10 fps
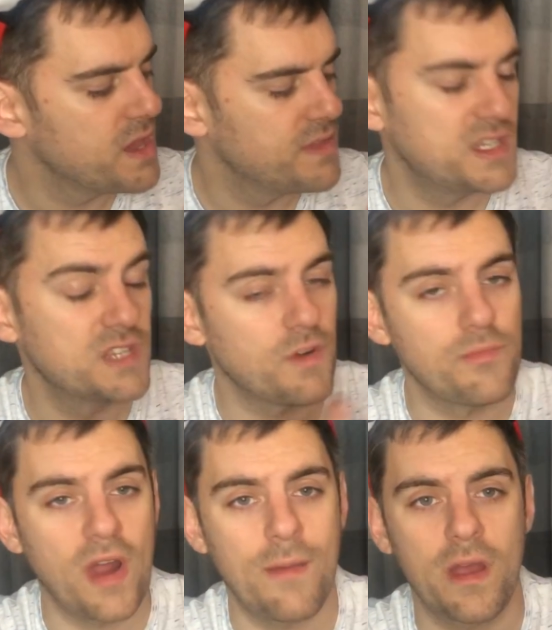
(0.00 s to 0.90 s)
This is from
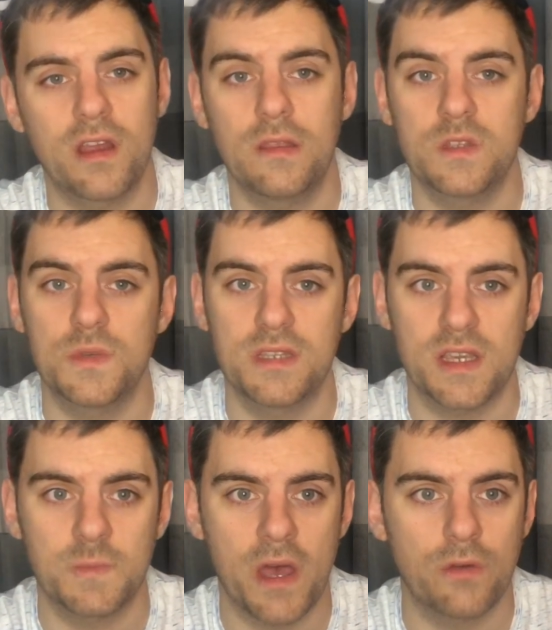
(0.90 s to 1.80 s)
Primark, and this was
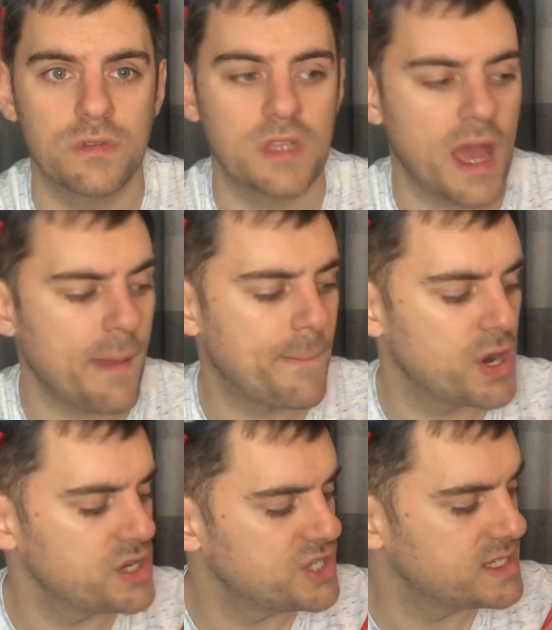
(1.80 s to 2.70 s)
£6. I
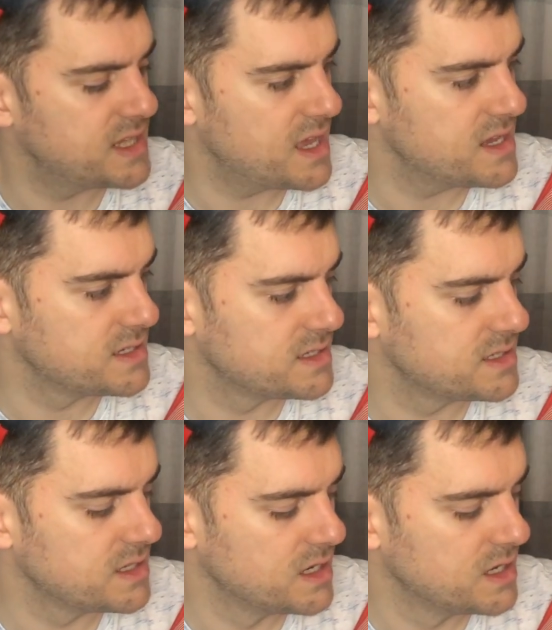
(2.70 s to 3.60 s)
purchased this,